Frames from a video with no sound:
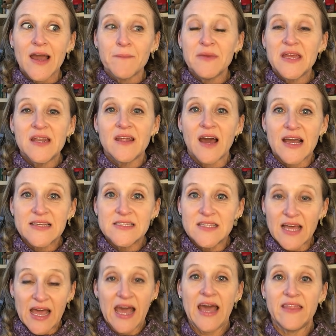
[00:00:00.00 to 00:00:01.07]
I mean, I
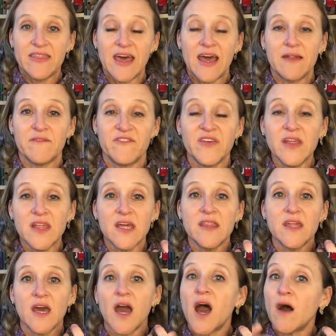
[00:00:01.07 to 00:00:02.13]
had that feeling
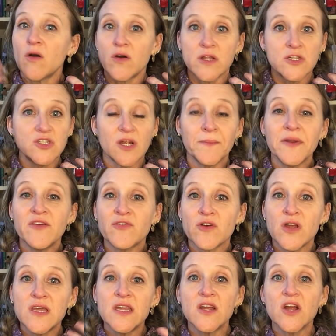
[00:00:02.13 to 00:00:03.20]
that I'll go to Germany
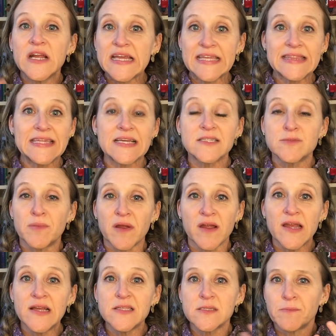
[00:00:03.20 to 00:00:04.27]
for a year, get the
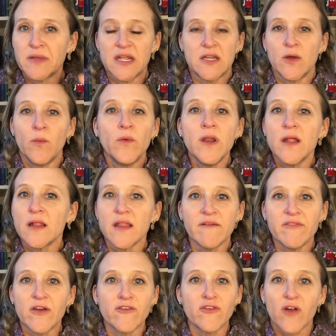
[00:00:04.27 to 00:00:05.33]
experience, but I don't want to
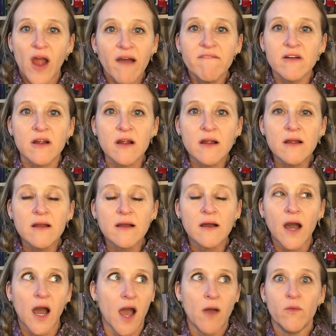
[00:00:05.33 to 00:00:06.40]
live there forever.
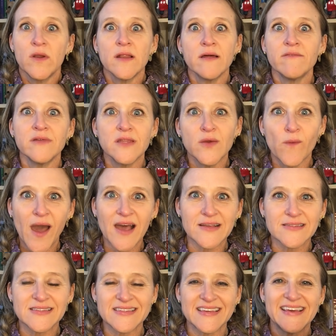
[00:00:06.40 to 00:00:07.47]
I want to live in the
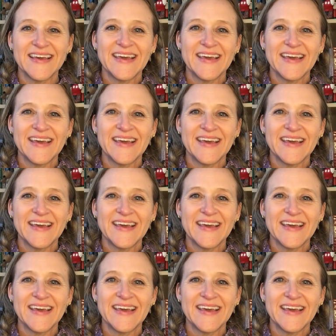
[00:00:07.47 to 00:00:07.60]
US.